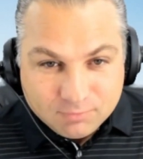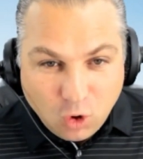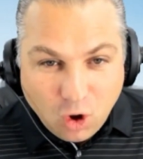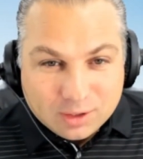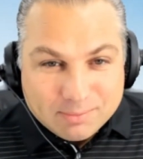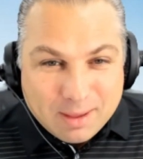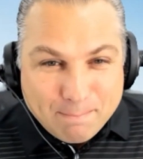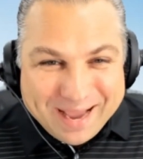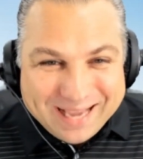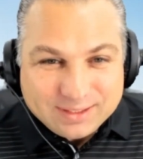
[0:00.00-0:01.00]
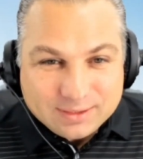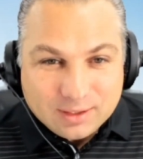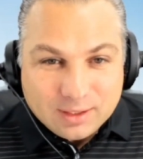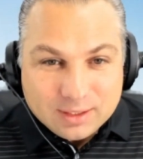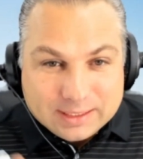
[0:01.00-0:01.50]
Called him the best
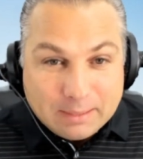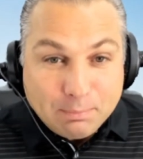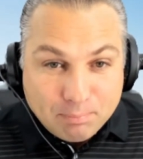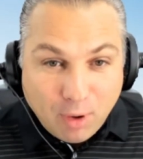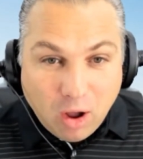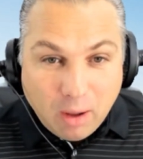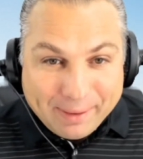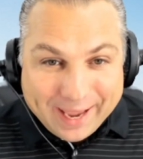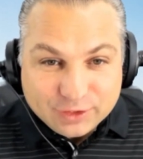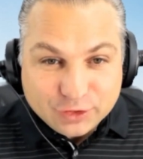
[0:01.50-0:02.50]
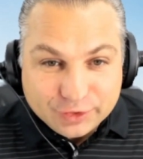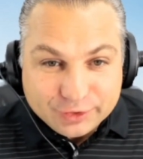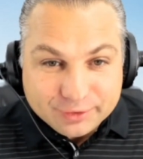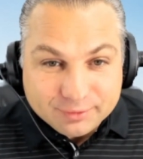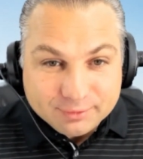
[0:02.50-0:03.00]
deep ball passer